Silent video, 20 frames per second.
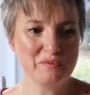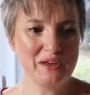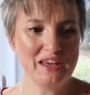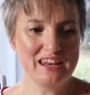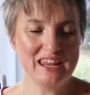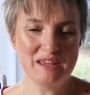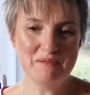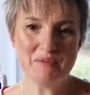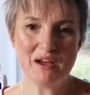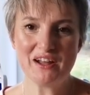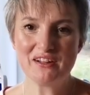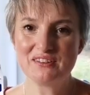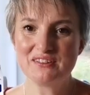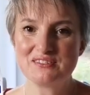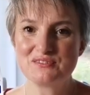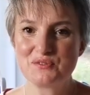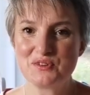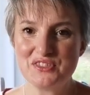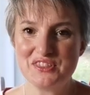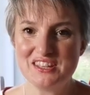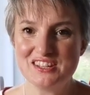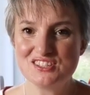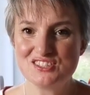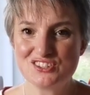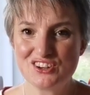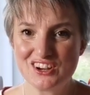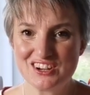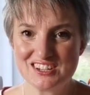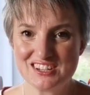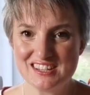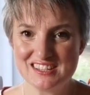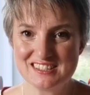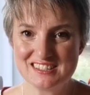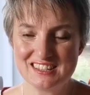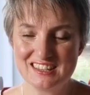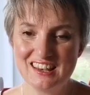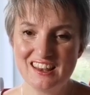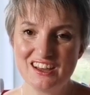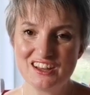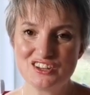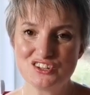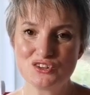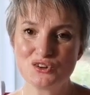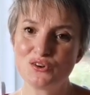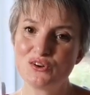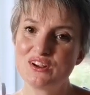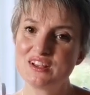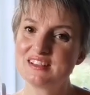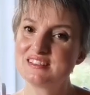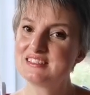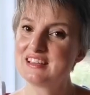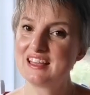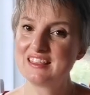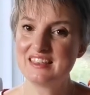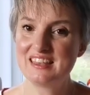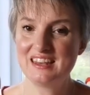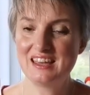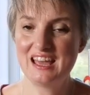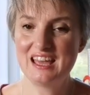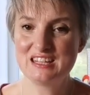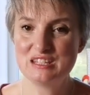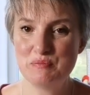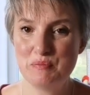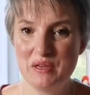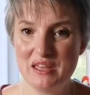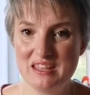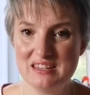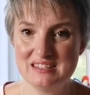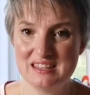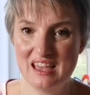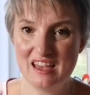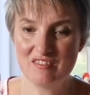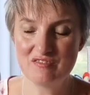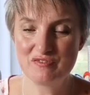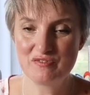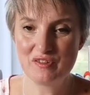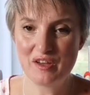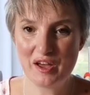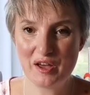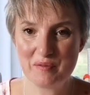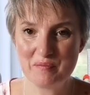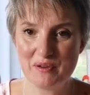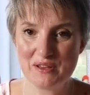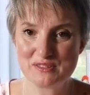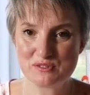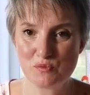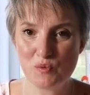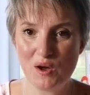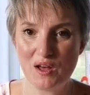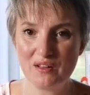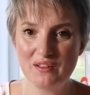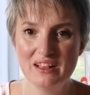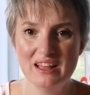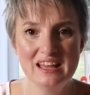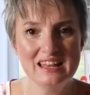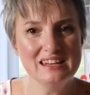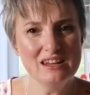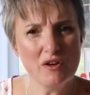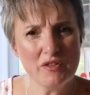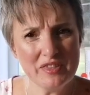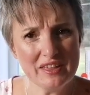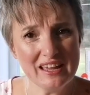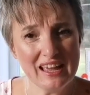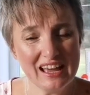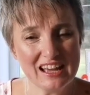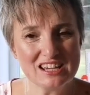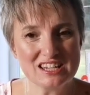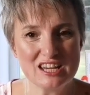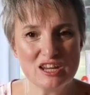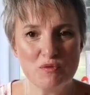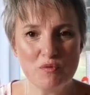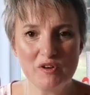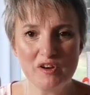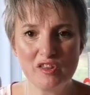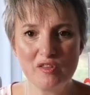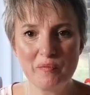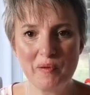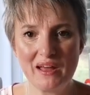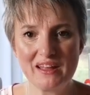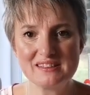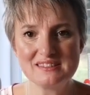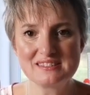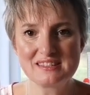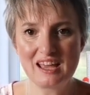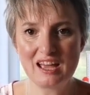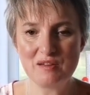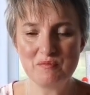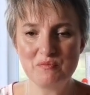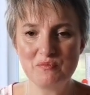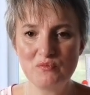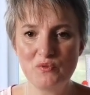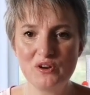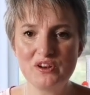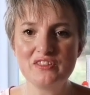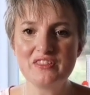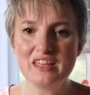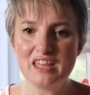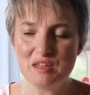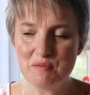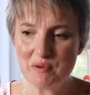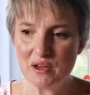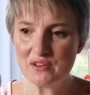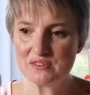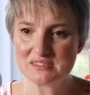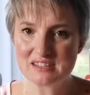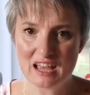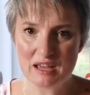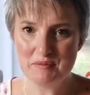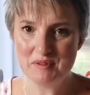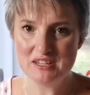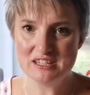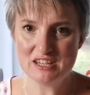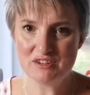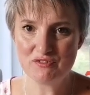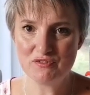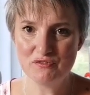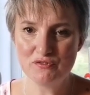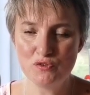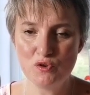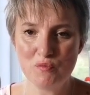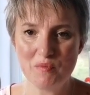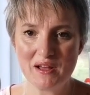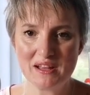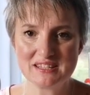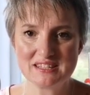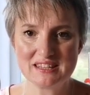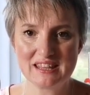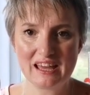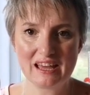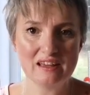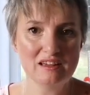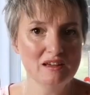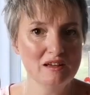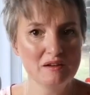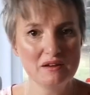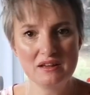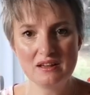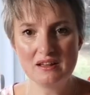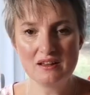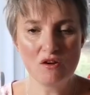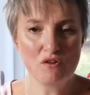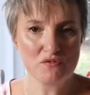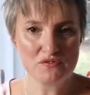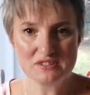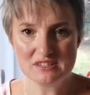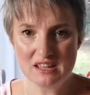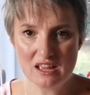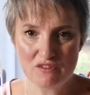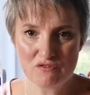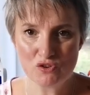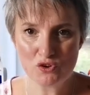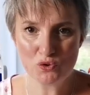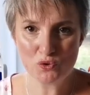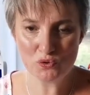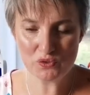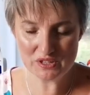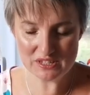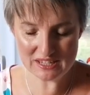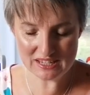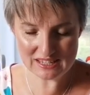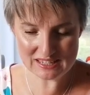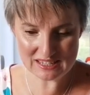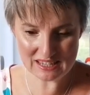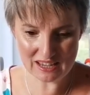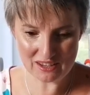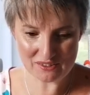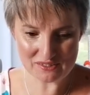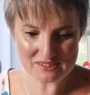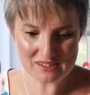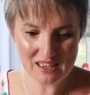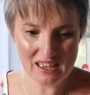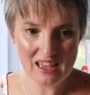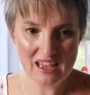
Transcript: an email with the instructions and line drawings, and then I had a PDF as well. Now I think actually one of the emails came in a different format to that. Obviously I've got all the details.